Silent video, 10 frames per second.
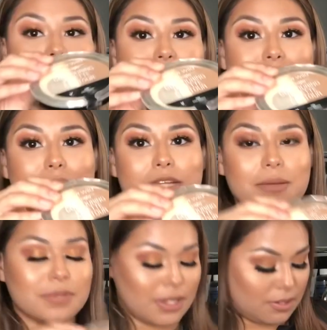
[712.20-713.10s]

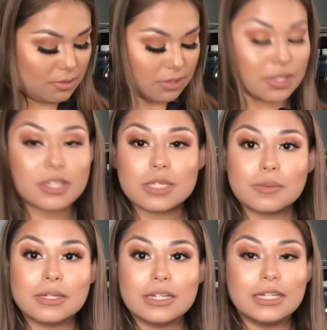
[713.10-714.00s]
sometimes I use this
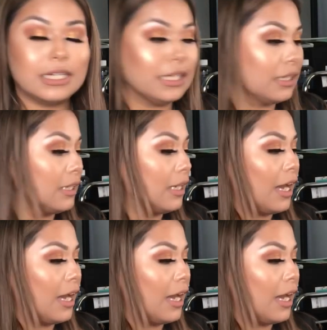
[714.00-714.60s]
one.